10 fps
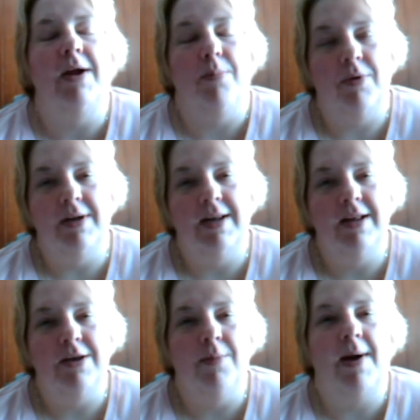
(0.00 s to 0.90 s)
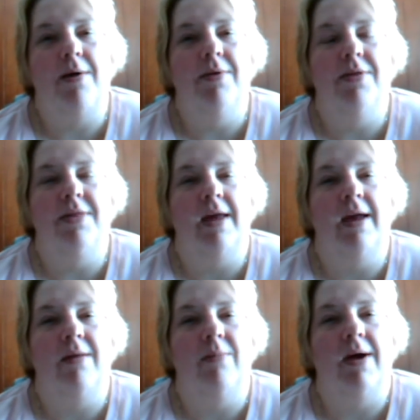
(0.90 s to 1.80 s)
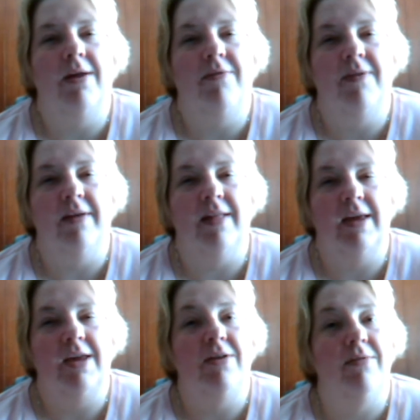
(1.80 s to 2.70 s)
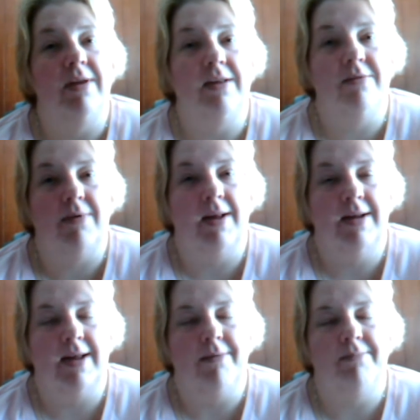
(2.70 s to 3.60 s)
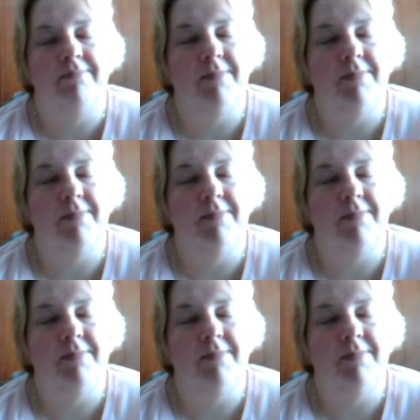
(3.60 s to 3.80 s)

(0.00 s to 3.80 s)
you're putting it in your mouth and why you feel like you don't need to write it down.